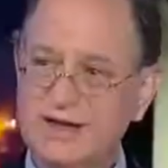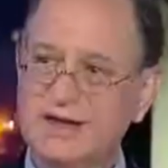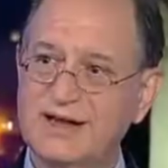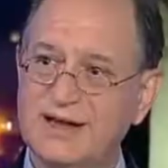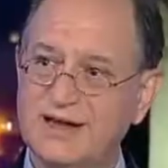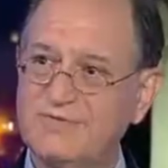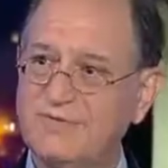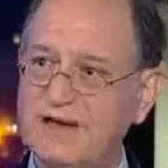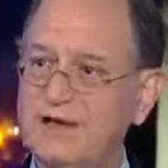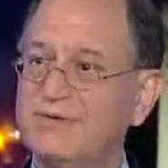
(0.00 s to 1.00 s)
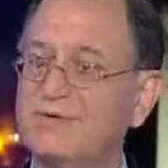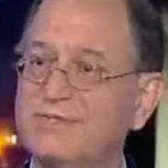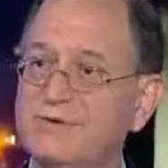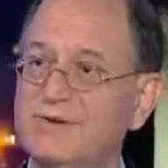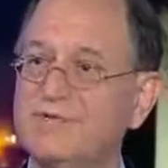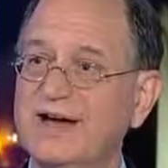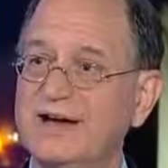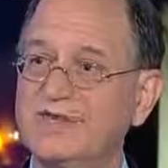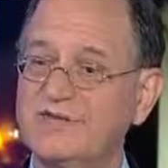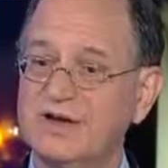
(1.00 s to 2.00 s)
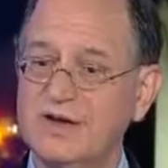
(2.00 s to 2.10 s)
it can have either of two effects.